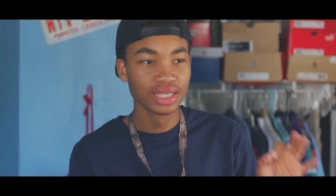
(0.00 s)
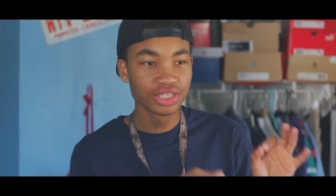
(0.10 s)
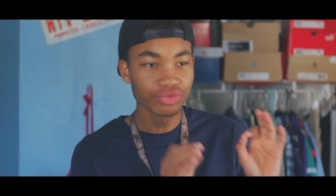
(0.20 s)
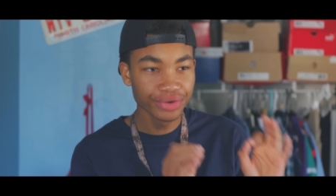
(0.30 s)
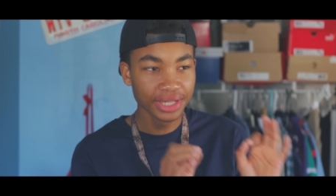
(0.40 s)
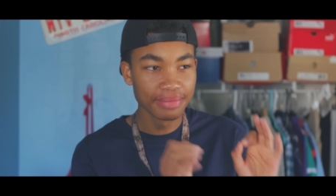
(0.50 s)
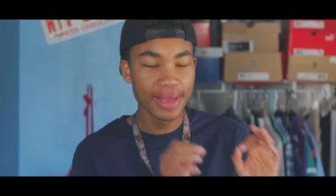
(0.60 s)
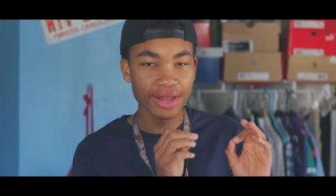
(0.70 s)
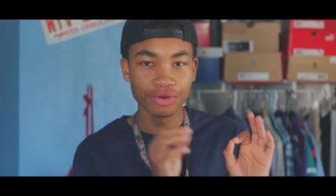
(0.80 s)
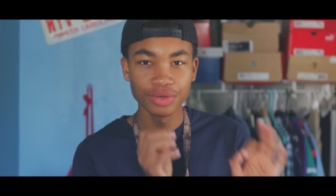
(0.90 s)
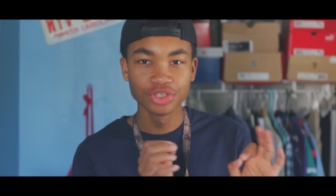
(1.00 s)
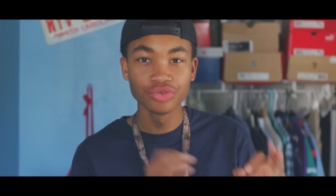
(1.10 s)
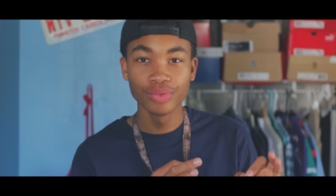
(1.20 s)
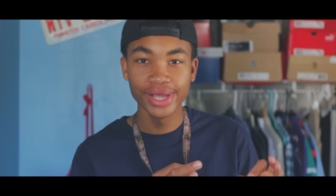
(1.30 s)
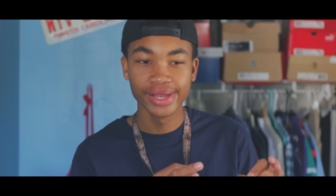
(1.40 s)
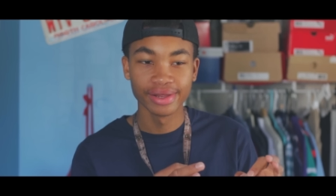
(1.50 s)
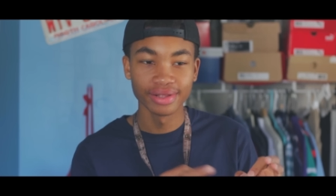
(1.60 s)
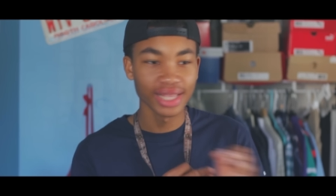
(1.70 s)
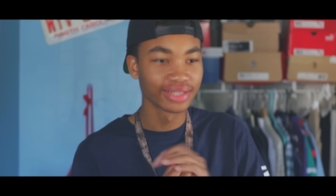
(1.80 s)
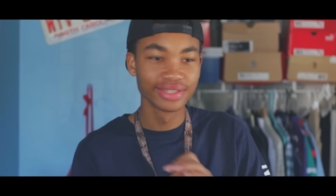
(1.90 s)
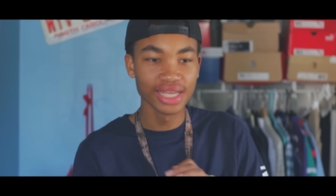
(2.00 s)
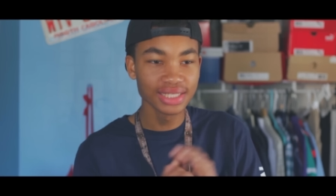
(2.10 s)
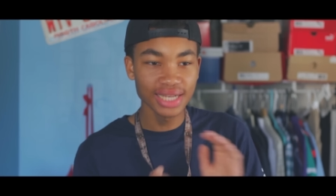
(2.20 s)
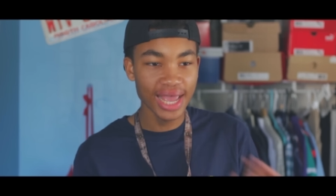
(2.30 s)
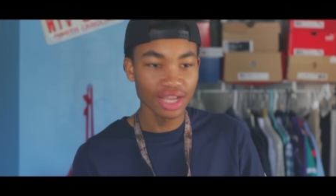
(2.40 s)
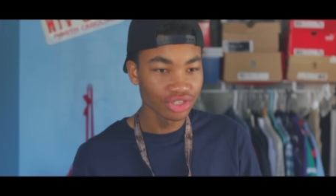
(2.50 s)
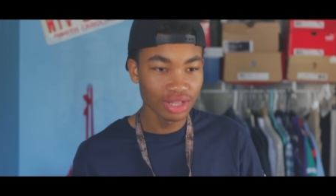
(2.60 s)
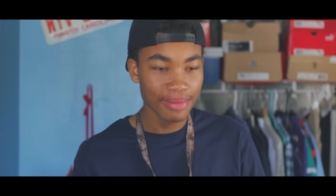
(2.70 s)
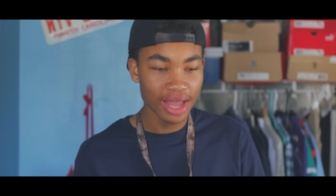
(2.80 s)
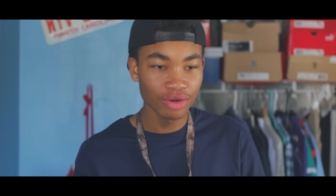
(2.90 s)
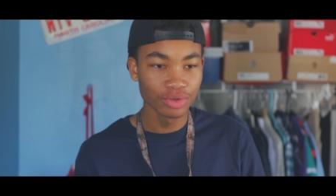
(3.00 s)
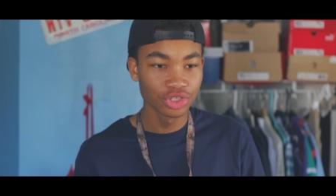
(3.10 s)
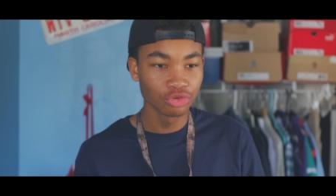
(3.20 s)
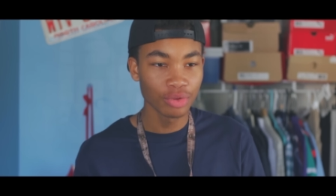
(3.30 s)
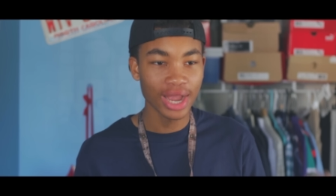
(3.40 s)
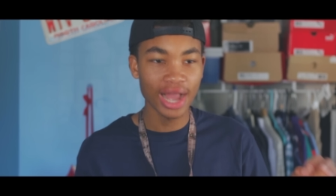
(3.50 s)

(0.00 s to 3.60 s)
does it really matter what you wear? Like, does it actually matter what you wear?